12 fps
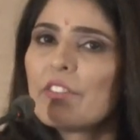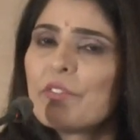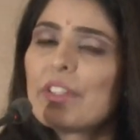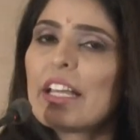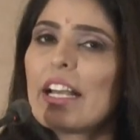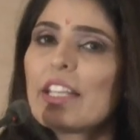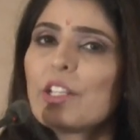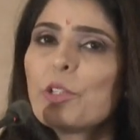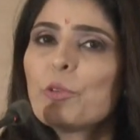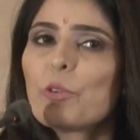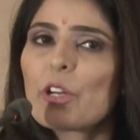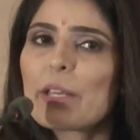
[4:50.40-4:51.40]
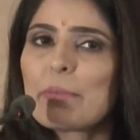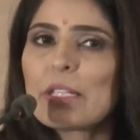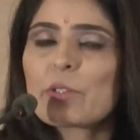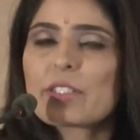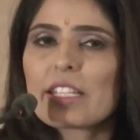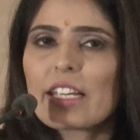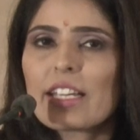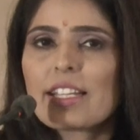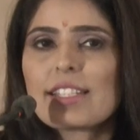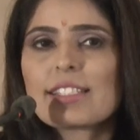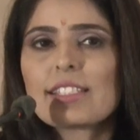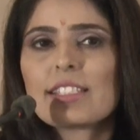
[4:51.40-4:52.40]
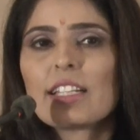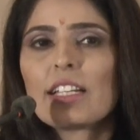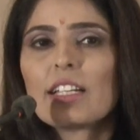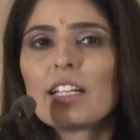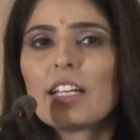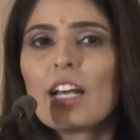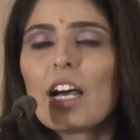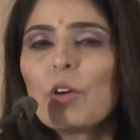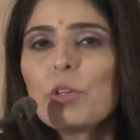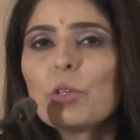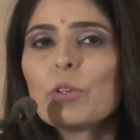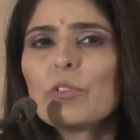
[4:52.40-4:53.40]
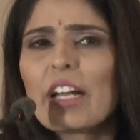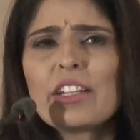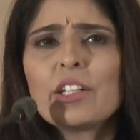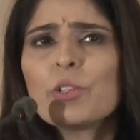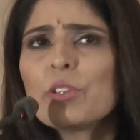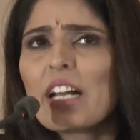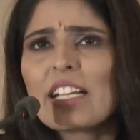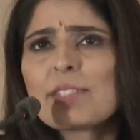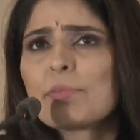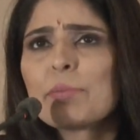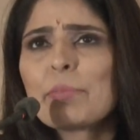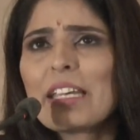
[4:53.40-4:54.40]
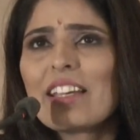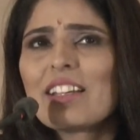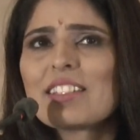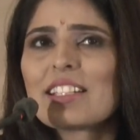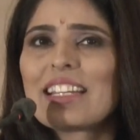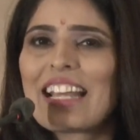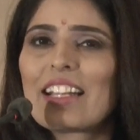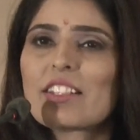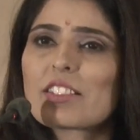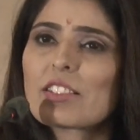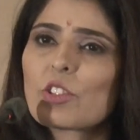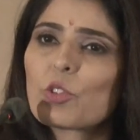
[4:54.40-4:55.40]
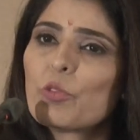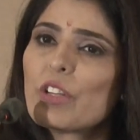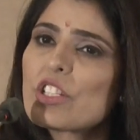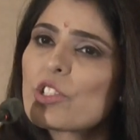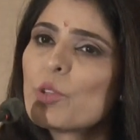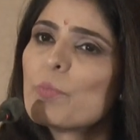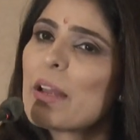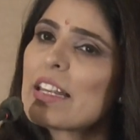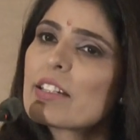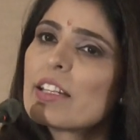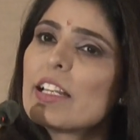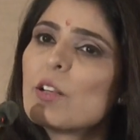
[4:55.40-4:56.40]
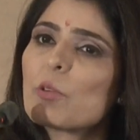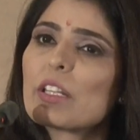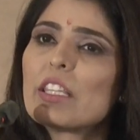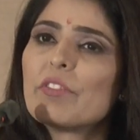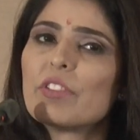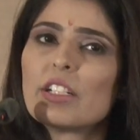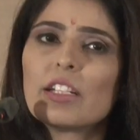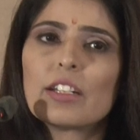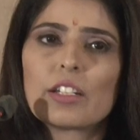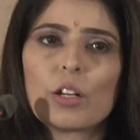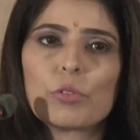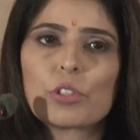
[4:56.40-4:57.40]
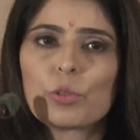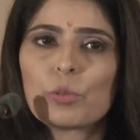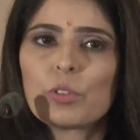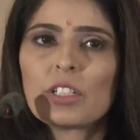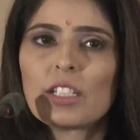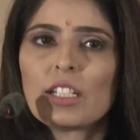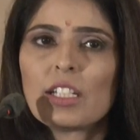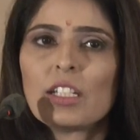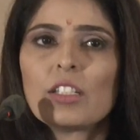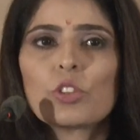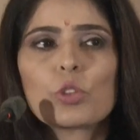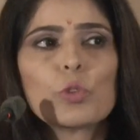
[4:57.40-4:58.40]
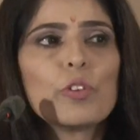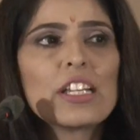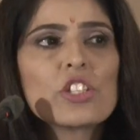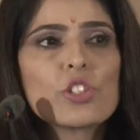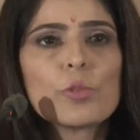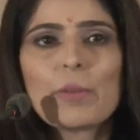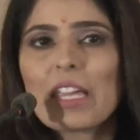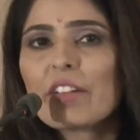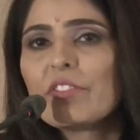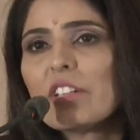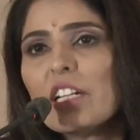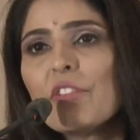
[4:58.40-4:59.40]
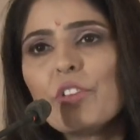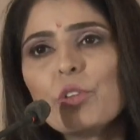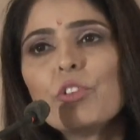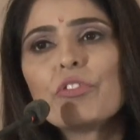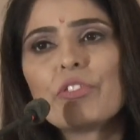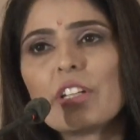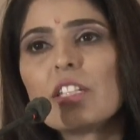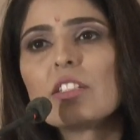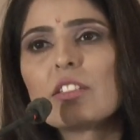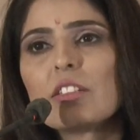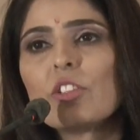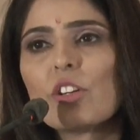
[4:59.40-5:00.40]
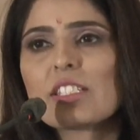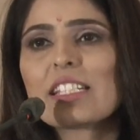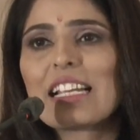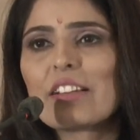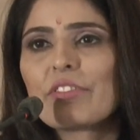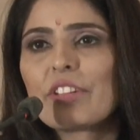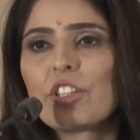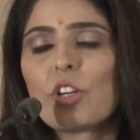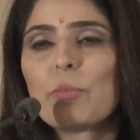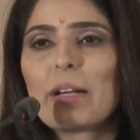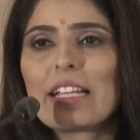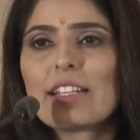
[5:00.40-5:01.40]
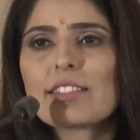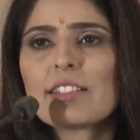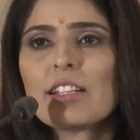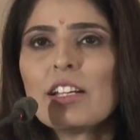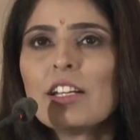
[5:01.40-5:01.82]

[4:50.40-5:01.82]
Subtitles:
With attitude, what I mean to say is, attitude as per me is a lens through which you mentally look at the world around you, through which you make a world view in yourself, in your minds.